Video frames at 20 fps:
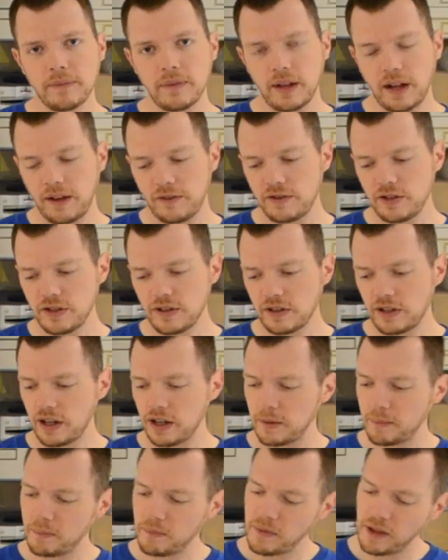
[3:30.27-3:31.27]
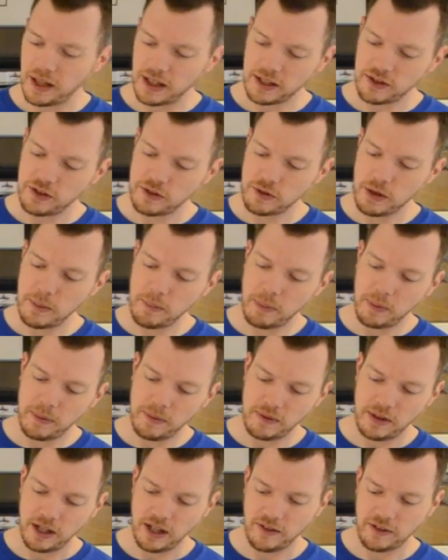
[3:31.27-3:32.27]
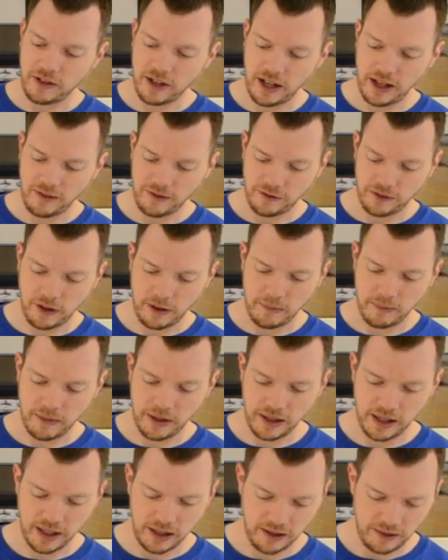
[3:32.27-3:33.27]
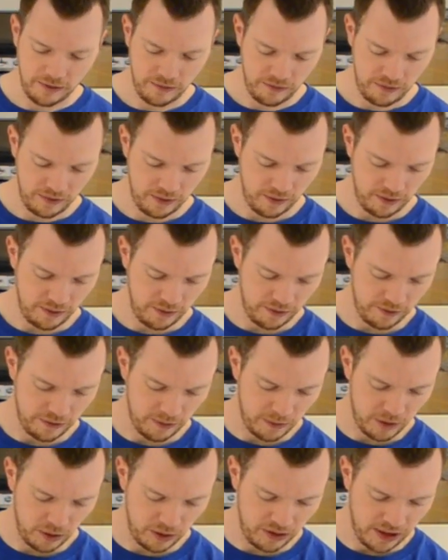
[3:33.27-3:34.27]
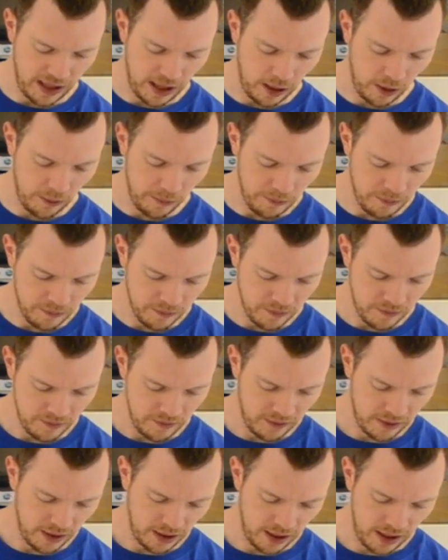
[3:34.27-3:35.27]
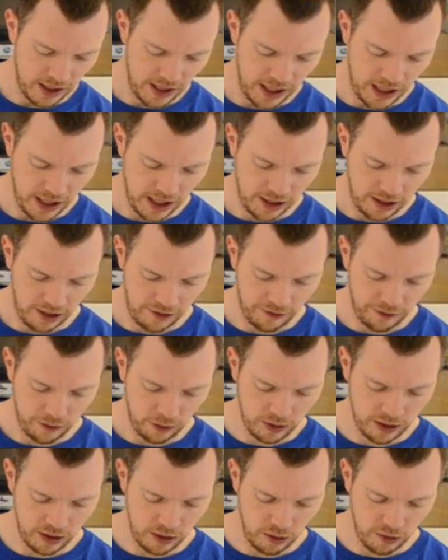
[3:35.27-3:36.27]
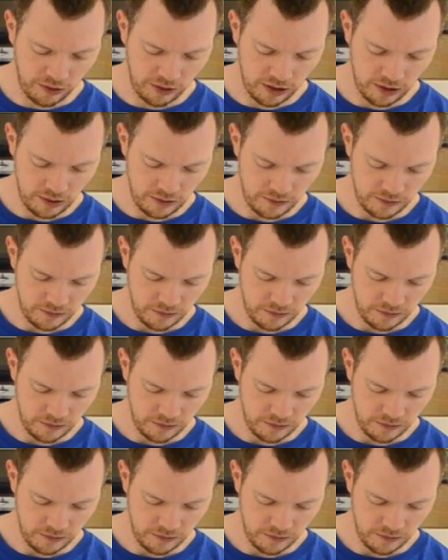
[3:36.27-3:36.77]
I've just got a strip that I've cut from an old towel, and I fold it over,